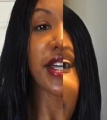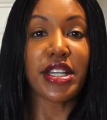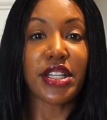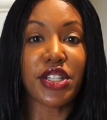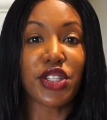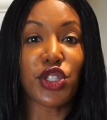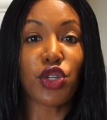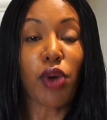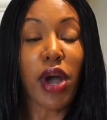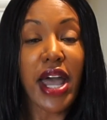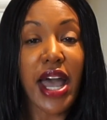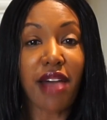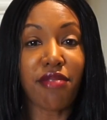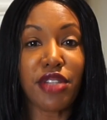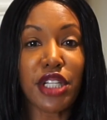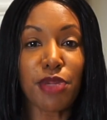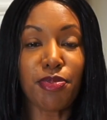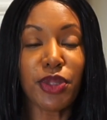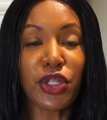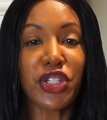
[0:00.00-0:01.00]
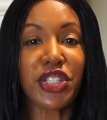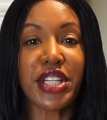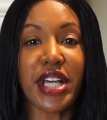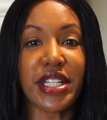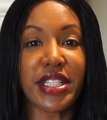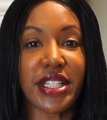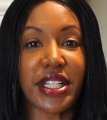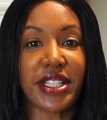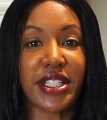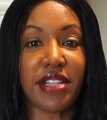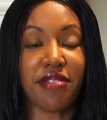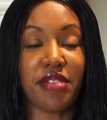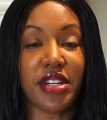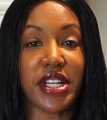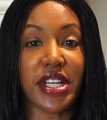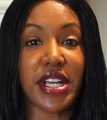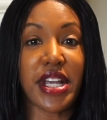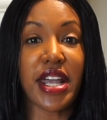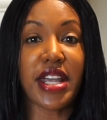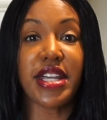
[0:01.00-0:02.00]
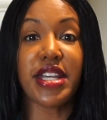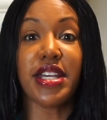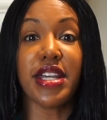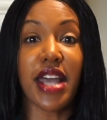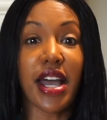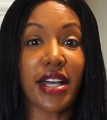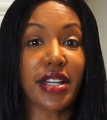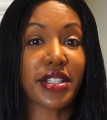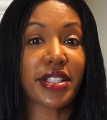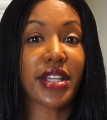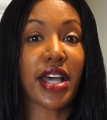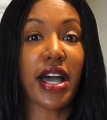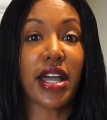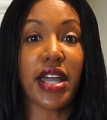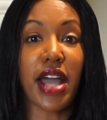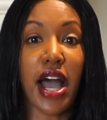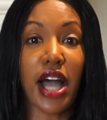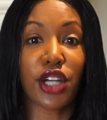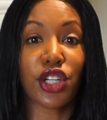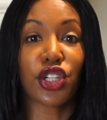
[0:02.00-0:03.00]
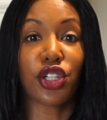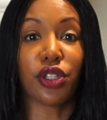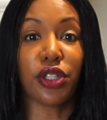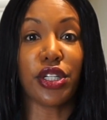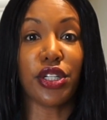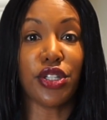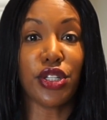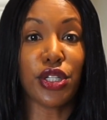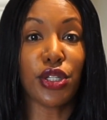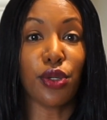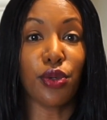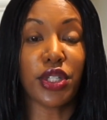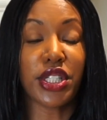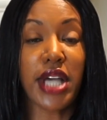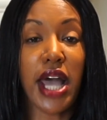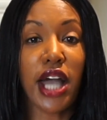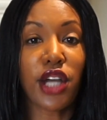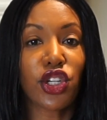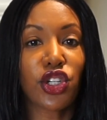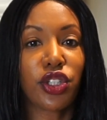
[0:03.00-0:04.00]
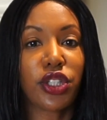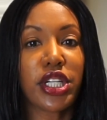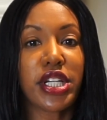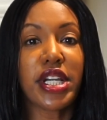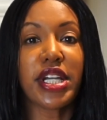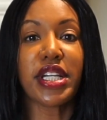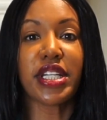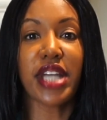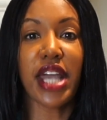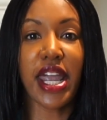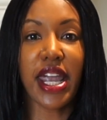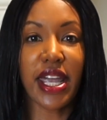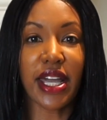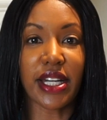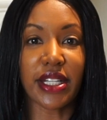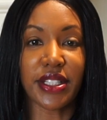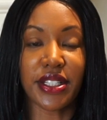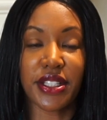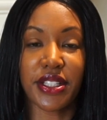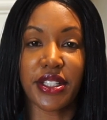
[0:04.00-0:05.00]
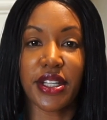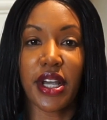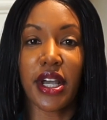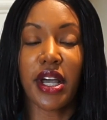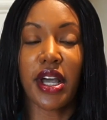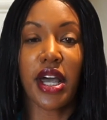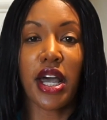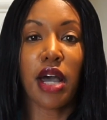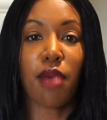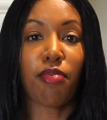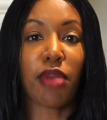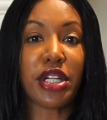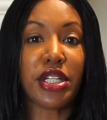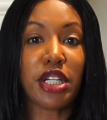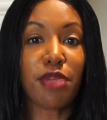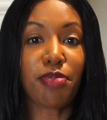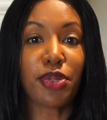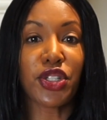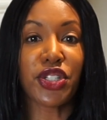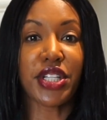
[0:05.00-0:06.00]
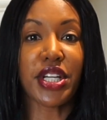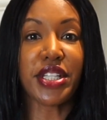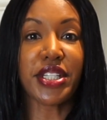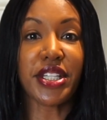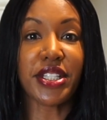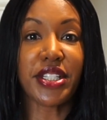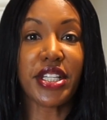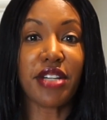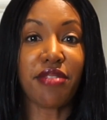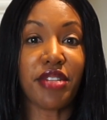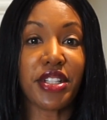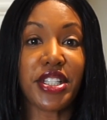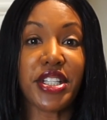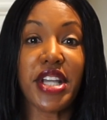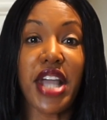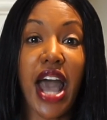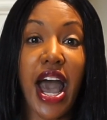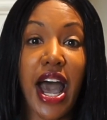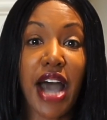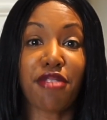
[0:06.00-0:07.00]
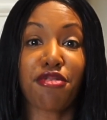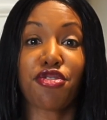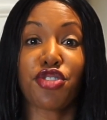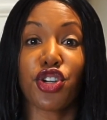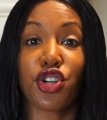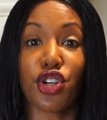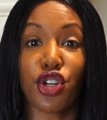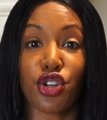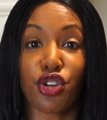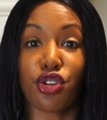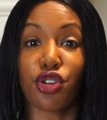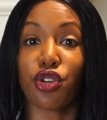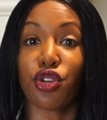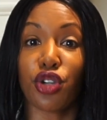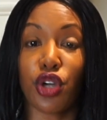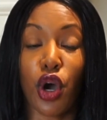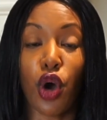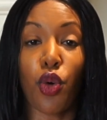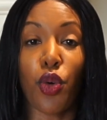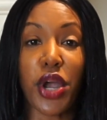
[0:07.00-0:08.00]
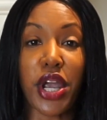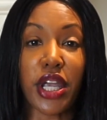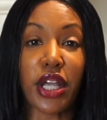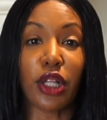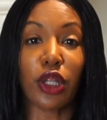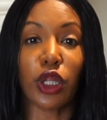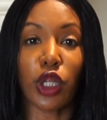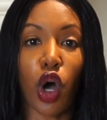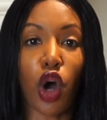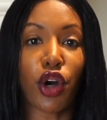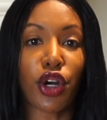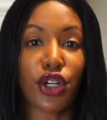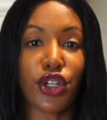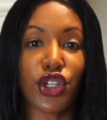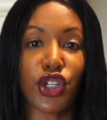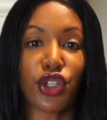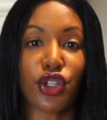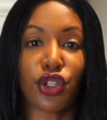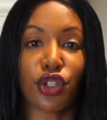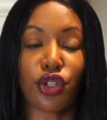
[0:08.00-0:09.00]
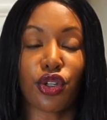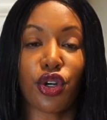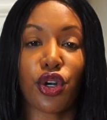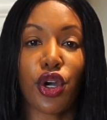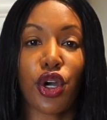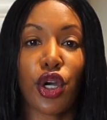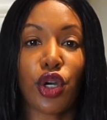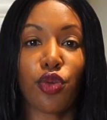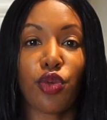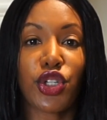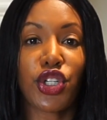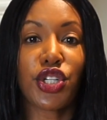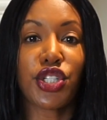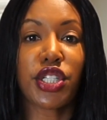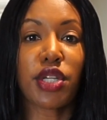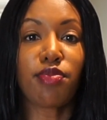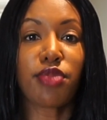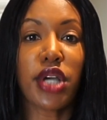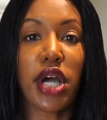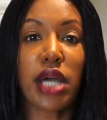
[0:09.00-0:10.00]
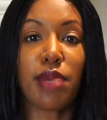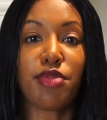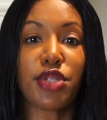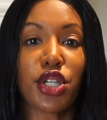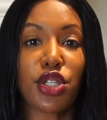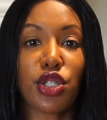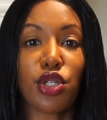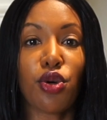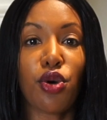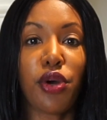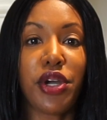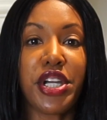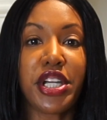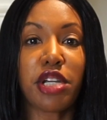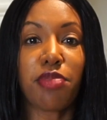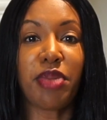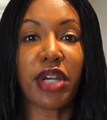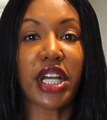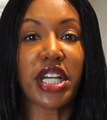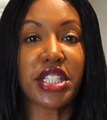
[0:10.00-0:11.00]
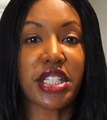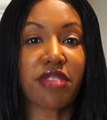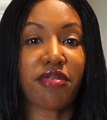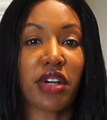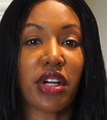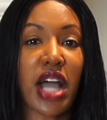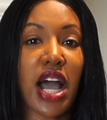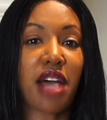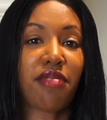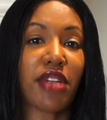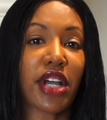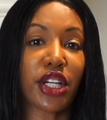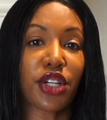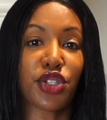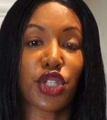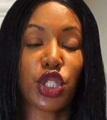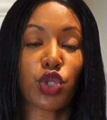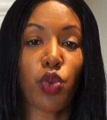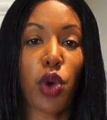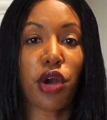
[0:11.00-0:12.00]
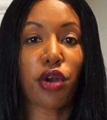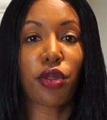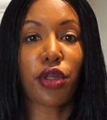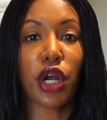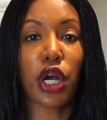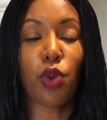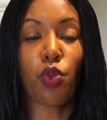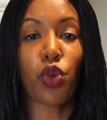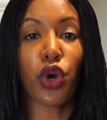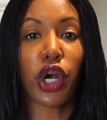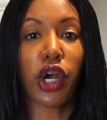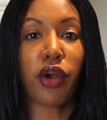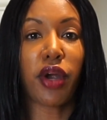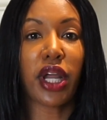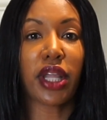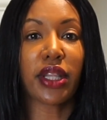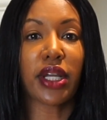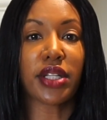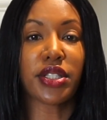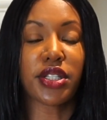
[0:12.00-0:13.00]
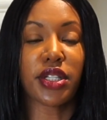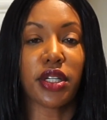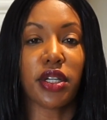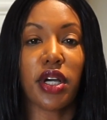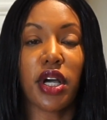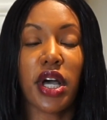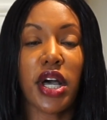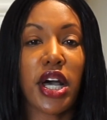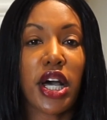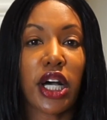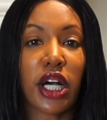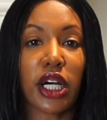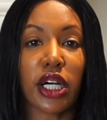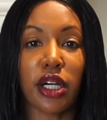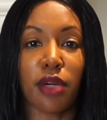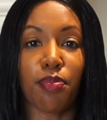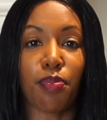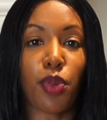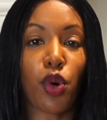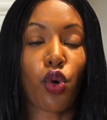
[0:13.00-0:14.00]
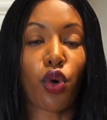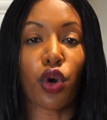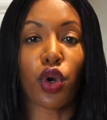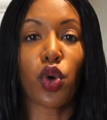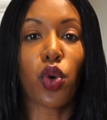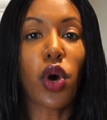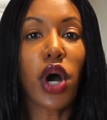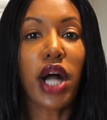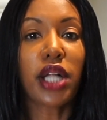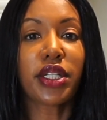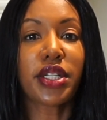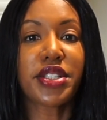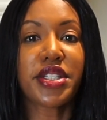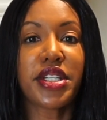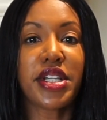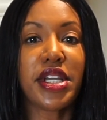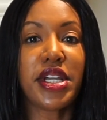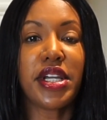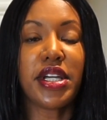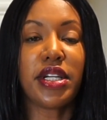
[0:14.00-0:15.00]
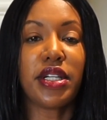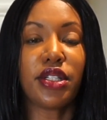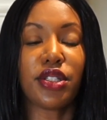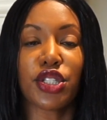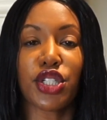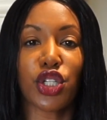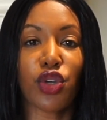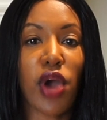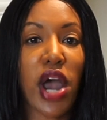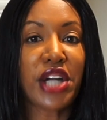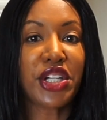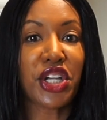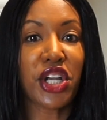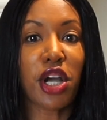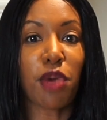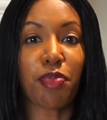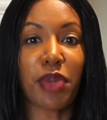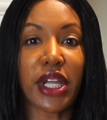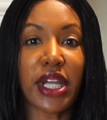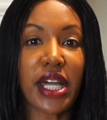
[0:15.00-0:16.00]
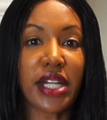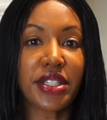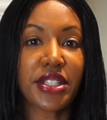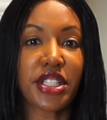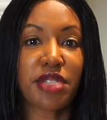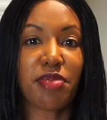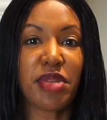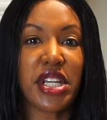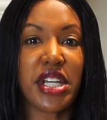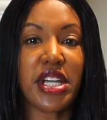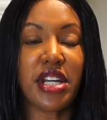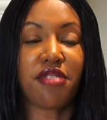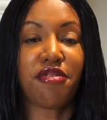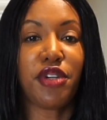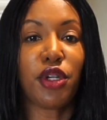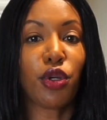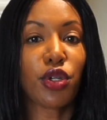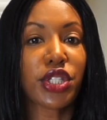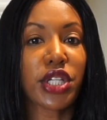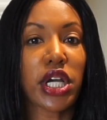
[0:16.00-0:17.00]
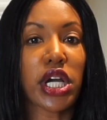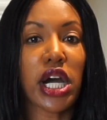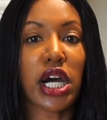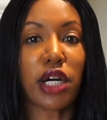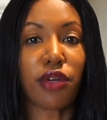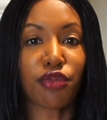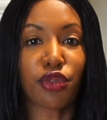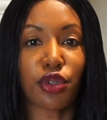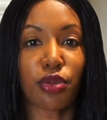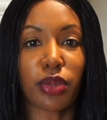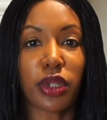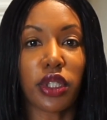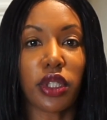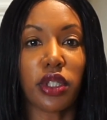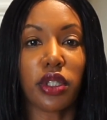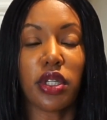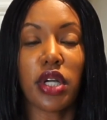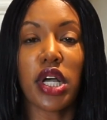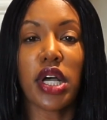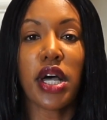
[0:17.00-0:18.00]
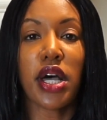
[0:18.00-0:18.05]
Do I have nipple sensitivity? Yes, I actually do. It's actually enhanced my nipple sensitivity after going larger, which is sometimes annoying because if I have like a sweater that I'm wearing that's a poor quality and scratching up against me, it feels uncomfortable.